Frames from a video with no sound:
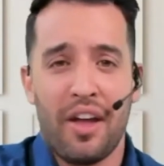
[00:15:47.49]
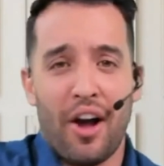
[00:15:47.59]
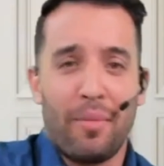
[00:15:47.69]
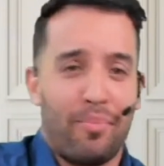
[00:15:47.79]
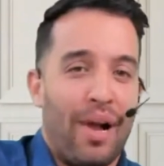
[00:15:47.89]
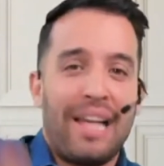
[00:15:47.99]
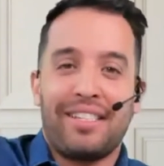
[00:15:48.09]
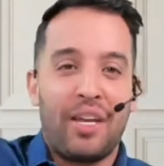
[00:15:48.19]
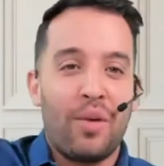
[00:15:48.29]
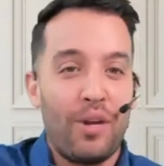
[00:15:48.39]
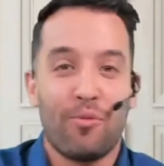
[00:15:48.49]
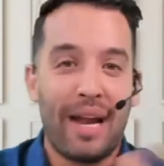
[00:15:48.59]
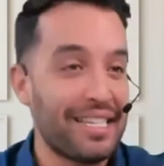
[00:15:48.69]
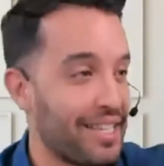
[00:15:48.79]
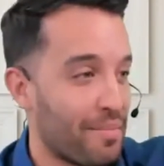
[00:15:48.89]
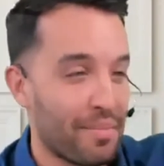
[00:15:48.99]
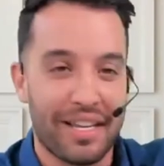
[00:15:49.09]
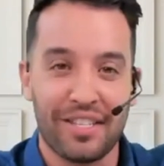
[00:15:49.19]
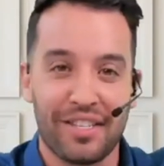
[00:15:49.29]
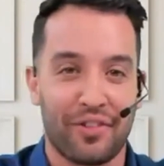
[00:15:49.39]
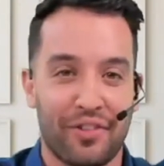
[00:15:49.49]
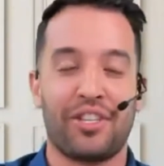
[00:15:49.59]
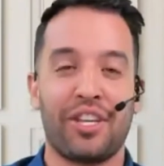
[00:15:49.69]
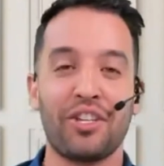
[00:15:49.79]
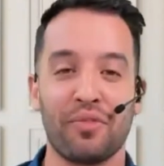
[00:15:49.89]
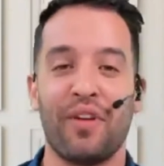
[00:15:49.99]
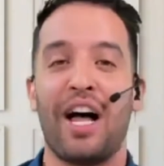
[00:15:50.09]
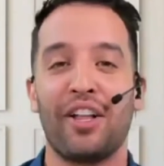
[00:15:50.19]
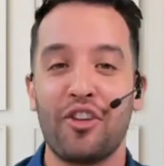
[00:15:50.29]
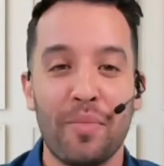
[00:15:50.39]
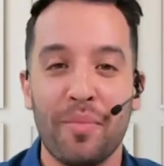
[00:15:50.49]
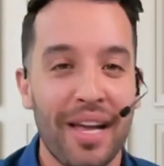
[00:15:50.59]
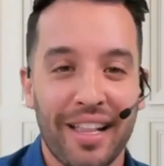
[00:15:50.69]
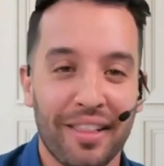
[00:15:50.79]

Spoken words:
Our pricing, we raised it because of such volume,